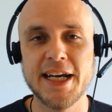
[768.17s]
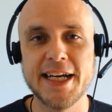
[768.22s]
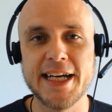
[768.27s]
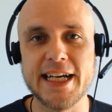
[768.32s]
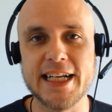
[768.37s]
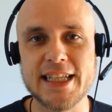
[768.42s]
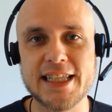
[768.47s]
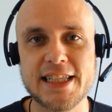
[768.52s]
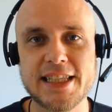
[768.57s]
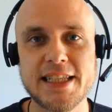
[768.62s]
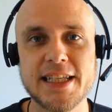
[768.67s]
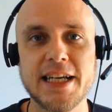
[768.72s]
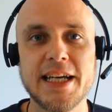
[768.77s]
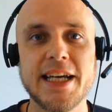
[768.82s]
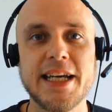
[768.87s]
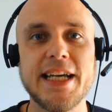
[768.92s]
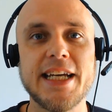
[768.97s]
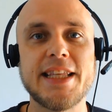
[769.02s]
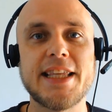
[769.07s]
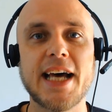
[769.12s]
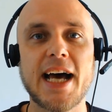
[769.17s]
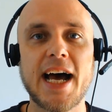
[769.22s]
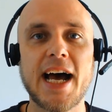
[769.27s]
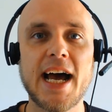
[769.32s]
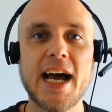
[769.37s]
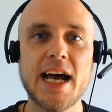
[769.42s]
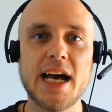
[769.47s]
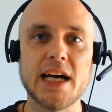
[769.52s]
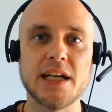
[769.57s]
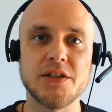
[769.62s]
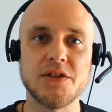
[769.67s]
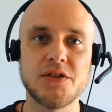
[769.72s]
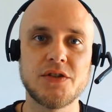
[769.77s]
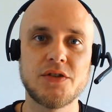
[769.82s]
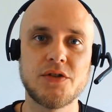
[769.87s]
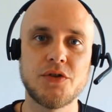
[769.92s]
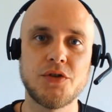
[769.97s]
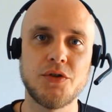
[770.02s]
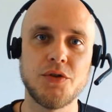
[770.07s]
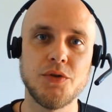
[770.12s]
it adds
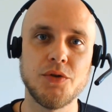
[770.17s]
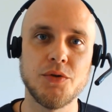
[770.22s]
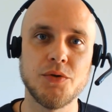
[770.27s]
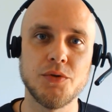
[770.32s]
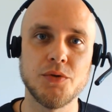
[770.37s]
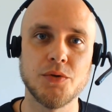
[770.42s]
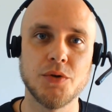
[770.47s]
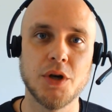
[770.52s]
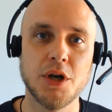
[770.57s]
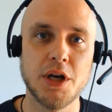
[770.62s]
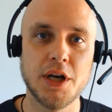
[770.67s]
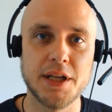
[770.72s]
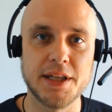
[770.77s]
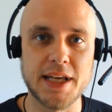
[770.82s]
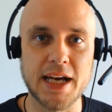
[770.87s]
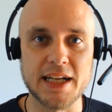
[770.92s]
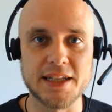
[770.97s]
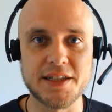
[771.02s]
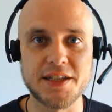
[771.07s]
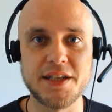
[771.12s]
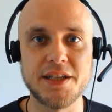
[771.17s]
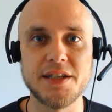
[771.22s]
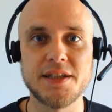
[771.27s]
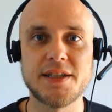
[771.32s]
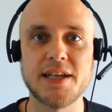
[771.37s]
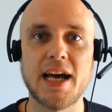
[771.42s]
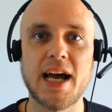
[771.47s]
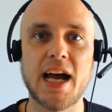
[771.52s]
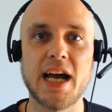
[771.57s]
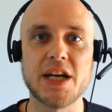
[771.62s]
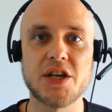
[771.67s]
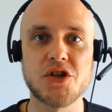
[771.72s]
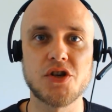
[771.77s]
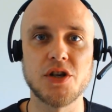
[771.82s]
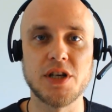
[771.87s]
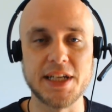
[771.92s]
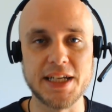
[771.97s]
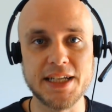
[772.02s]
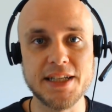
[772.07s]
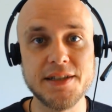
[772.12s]
to that he's
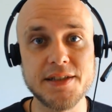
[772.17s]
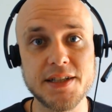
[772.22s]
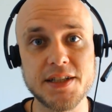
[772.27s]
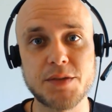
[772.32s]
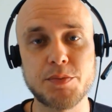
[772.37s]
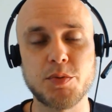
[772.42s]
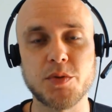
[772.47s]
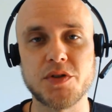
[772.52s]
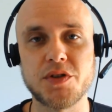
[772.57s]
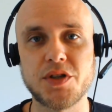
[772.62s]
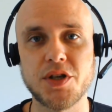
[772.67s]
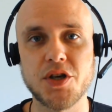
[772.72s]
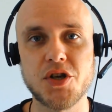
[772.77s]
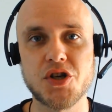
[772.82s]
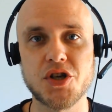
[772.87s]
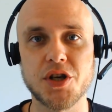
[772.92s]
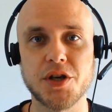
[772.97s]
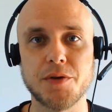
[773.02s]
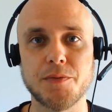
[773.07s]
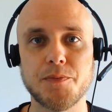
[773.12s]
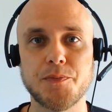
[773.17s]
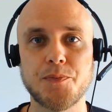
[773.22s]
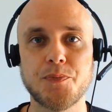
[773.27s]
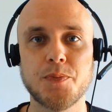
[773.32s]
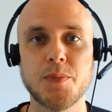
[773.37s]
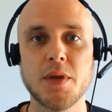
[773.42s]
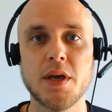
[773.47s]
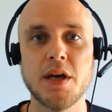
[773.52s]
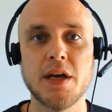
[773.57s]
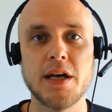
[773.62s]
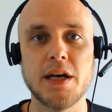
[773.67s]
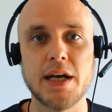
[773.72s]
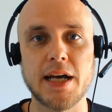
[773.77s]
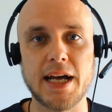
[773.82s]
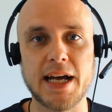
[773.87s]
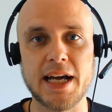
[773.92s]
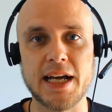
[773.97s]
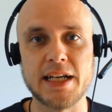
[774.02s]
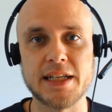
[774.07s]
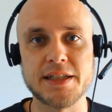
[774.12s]
actually in this position.
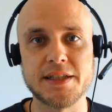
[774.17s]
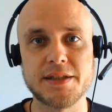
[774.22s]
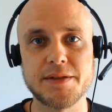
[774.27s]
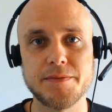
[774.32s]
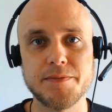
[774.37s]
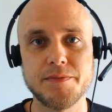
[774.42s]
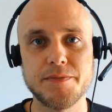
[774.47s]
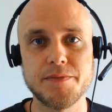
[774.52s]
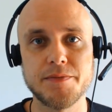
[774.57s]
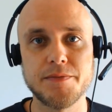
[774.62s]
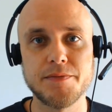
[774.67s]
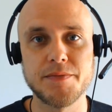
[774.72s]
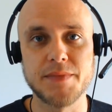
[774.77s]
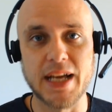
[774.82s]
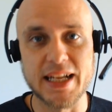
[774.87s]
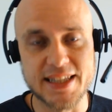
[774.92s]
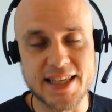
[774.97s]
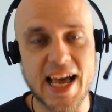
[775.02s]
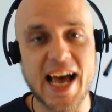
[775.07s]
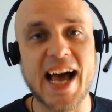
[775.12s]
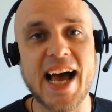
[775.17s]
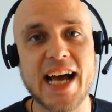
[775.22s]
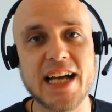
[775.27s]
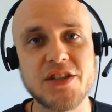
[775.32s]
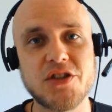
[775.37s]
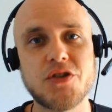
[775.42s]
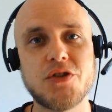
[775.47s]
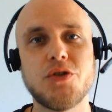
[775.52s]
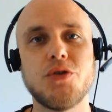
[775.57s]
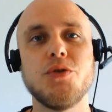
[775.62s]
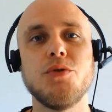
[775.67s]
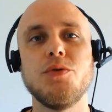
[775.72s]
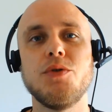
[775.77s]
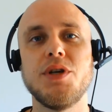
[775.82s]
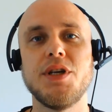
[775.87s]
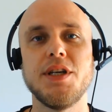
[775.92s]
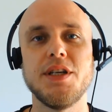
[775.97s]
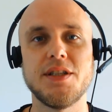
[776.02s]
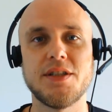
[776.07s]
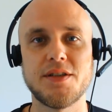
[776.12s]
And that adds to
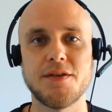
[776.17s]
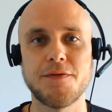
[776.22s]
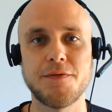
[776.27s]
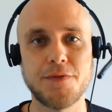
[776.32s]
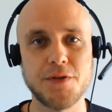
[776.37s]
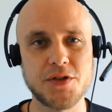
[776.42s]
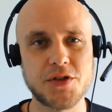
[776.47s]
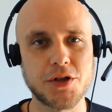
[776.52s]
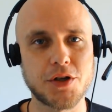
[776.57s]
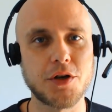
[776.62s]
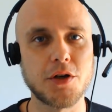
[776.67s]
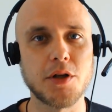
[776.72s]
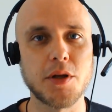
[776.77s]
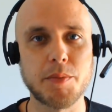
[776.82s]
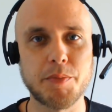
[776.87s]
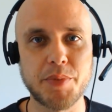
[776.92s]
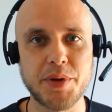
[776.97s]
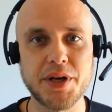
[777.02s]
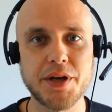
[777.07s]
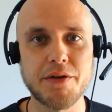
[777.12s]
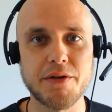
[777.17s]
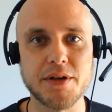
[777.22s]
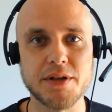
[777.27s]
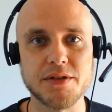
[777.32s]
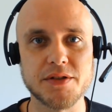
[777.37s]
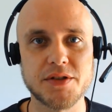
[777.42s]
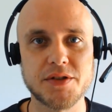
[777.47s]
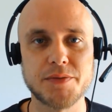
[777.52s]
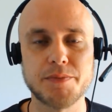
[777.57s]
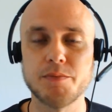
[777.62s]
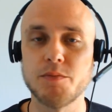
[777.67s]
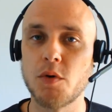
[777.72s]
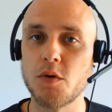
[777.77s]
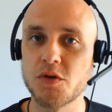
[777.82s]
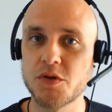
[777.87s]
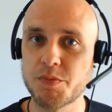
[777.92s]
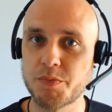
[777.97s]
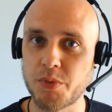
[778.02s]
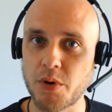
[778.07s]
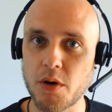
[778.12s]
his physical appearance,
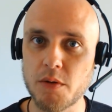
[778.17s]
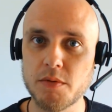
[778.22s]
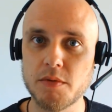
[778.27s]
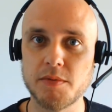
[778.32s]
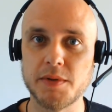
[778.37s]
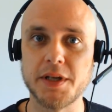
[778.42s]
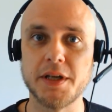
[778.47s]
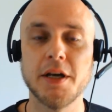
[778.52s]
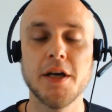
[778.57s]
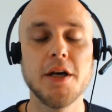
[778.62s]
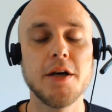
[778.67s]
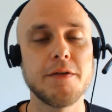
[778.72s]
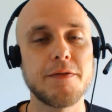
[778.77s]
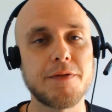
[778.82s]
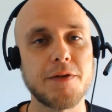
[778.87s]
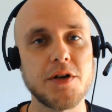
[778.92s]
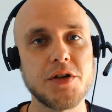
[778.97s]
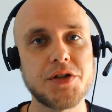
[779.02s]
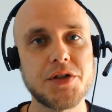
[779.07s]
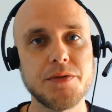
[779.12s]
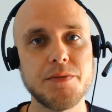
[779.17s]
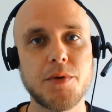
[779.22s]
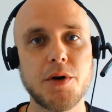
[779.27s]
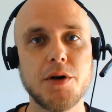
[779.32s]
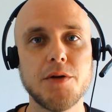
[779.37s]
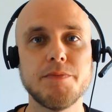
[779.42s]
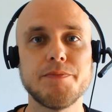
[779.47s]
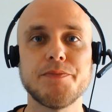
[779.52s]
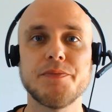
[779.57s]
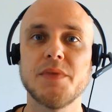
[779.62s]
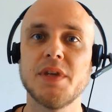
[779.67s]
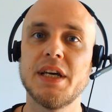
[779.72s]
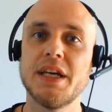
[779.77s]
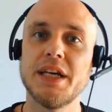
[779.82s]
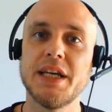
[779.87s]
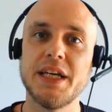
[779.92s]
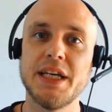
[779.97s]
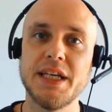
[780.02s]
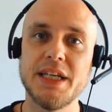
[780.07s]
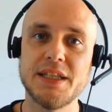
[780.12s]
most probably. First of all,
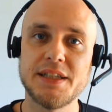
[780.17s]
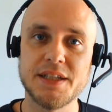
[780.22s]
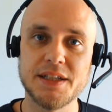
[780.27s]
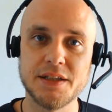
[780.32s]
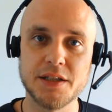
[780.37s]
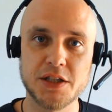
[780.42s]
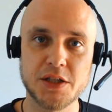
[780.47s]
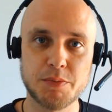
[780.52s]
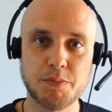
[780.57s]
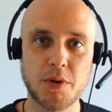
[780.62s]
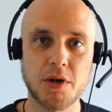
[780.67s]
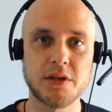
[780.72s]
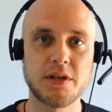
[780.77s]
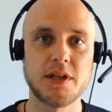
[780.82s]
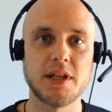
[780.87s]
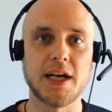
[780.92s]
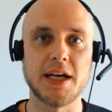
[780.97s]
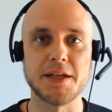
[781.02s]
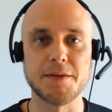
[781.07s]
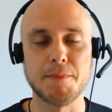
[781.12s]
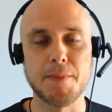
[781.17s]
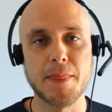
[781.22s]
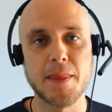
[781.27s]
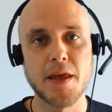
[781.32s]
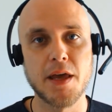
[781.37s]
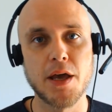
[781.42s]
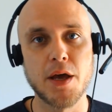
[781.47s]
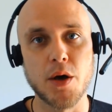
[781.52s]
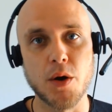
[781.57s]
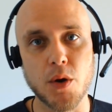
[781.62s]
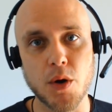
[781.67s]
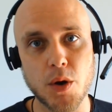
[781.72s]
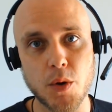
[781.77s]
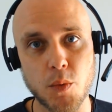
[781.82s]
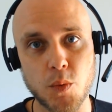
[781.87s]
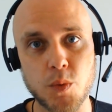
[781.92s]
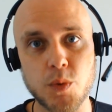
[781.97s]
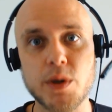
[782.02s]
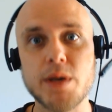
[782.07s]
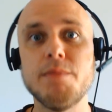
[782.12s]
he's in the spotlight.
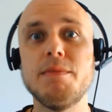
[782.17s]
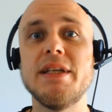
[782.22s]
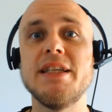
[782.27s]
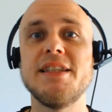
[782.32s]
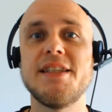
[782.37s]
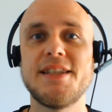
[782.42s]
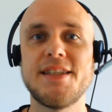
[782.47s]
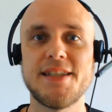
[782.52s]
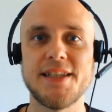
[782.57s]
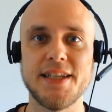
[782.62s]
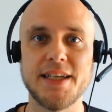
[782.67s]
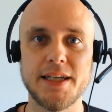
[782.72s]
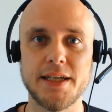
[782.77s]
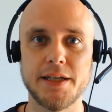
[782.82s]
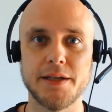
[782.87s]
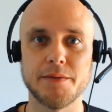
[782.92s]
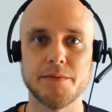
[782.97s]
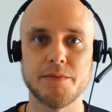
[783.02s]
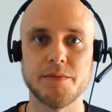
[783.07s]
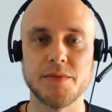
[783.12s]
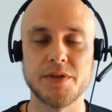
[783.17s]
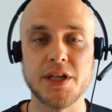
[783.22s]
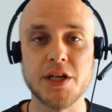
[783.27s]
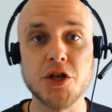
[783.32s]
Women see him. They